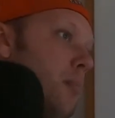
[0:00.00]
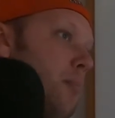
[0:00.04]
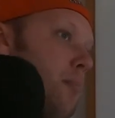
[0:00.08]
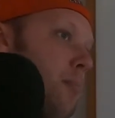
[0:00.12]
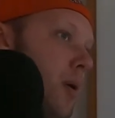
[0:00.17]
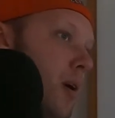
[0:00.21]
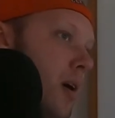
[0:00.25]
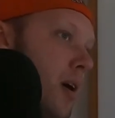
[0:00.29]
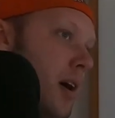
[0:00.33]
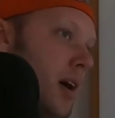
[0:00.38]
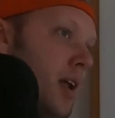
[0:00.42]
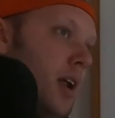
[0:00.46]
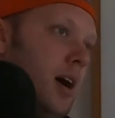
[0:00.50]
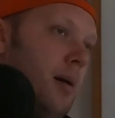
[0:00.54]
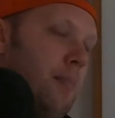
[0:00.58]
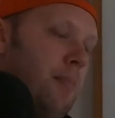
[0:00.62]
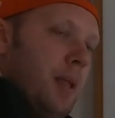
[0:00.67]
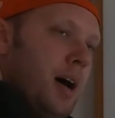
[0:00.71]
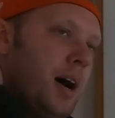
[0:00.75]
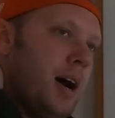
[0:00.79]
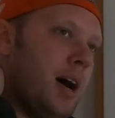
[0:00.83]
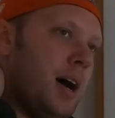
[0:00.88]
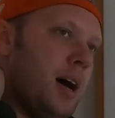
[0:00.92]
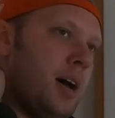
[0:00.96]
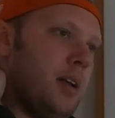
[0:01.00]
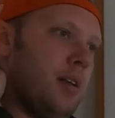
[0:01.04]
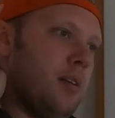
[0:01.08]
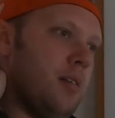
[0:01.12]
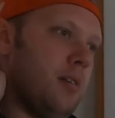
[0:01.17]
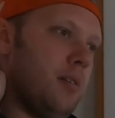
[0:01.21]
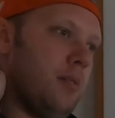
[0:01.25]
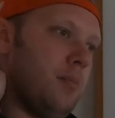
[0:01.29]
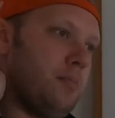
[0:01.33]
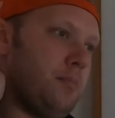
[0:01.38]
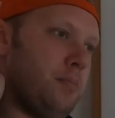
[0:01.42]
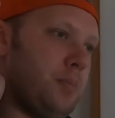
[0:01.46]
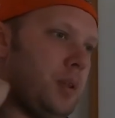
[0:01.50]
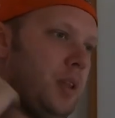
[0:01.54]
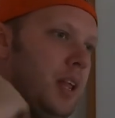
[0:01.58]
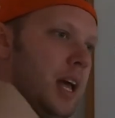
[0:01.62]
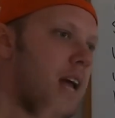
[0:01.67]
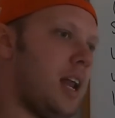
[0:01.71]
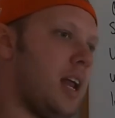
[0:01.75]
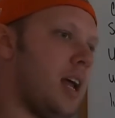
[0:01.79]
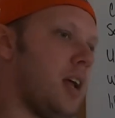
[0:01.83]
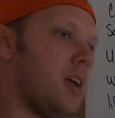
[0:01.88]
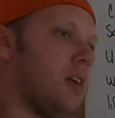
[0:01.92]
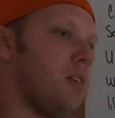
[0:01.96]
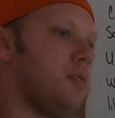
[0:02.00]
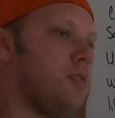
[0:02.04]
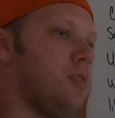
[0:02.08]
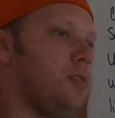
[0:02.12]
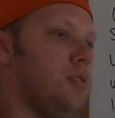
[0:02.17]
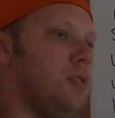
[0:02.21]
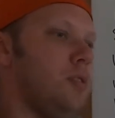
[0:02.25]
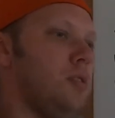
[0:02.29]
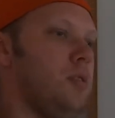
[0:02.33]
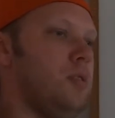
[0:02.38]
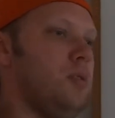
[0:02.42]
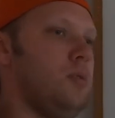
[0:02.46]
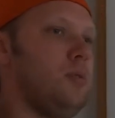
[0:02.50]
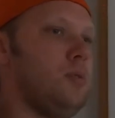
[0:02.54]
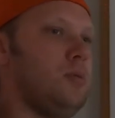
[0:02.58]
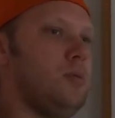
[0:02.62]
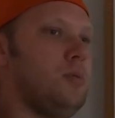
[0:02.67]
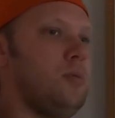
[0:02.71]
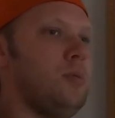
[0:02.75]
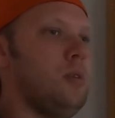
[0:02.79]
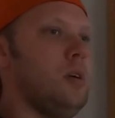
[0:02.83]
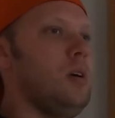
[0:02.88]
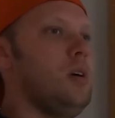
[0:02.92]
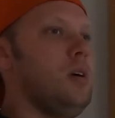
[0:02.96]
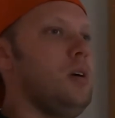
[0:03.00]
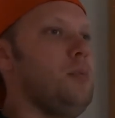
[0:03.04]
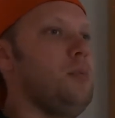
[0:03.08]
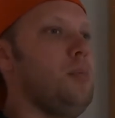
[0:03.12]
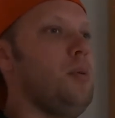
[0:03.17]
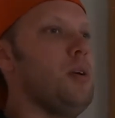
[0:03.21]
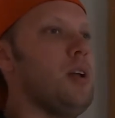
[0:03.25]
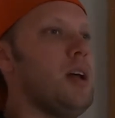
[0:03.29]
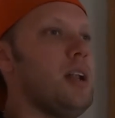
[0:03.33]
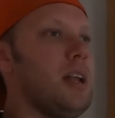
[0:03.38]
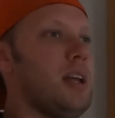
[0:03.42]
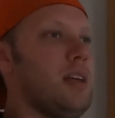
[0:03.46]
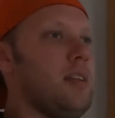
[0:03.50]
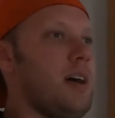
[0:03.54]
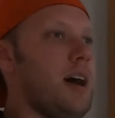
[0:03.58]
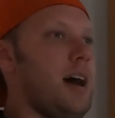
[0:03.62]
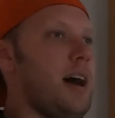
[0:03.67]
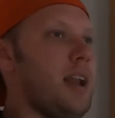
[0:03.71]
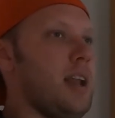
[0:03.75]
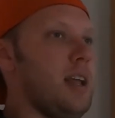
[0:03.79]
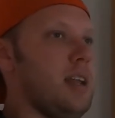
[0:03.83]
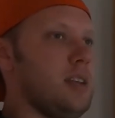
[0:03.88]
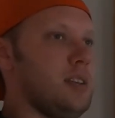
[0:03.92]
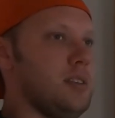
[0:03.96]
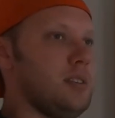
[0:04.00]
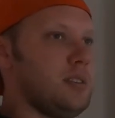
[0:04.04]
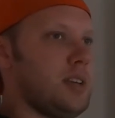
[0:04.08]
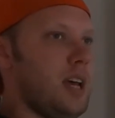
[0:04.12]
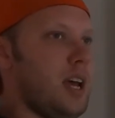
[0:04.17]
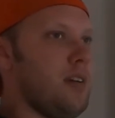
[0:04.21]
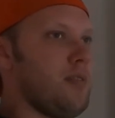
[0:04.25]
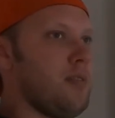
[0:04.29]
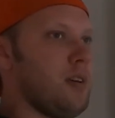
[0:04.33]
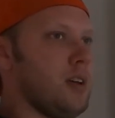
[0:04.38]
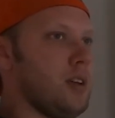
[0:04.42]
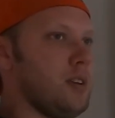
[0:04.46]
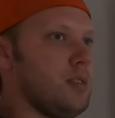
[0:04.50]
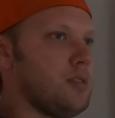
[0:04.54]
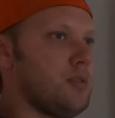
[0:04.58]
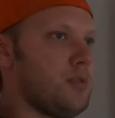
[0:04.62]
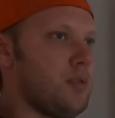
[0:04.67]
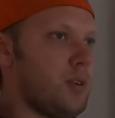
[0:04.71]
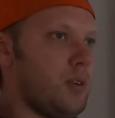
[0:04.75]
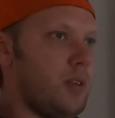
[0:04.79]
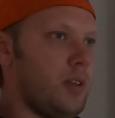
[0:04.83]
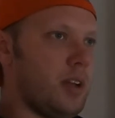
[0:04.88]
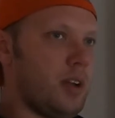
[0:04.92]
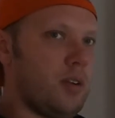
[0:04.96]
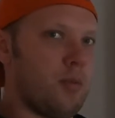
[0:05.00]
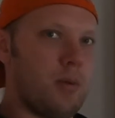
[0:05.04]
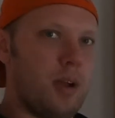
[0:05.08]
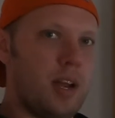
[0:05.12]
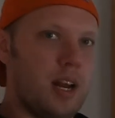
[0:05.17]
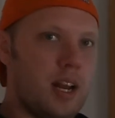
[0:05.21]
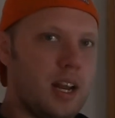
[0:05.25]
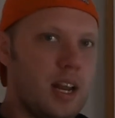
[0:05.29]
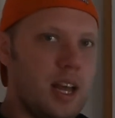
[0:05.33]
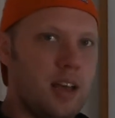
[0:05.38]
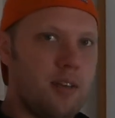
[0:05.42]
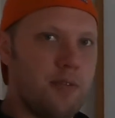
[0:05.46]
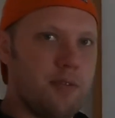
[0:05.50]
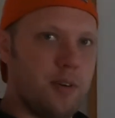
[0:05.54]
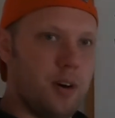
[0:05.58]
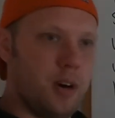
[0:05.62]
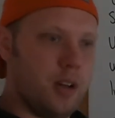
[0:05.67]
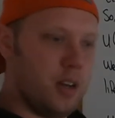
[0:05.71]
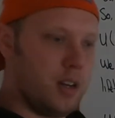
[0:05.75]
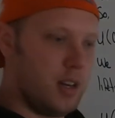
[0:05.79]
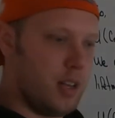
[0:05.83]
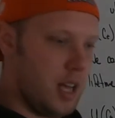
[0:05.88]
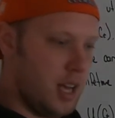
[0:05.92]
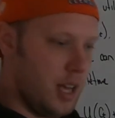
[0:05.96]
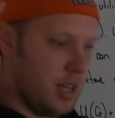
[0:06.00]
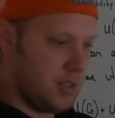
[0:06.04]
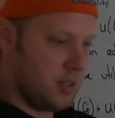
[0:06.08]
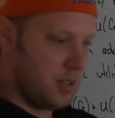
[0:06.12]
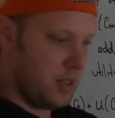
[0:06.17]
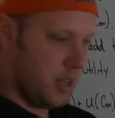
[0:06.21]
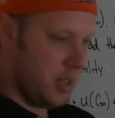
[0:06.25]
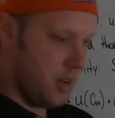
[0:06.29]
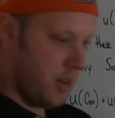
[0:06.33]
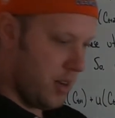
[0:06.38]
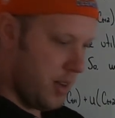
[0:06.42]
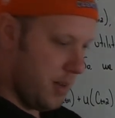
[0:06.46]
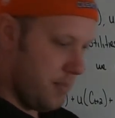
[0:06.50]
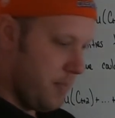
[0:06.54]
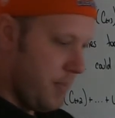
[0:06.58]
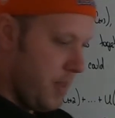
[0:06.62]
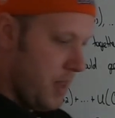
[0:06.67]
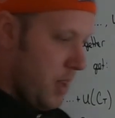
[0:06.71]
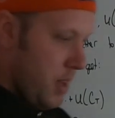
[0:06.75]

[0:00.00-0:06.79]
But I'm not planning to put any of that into savings for like a rainy day fund in case, I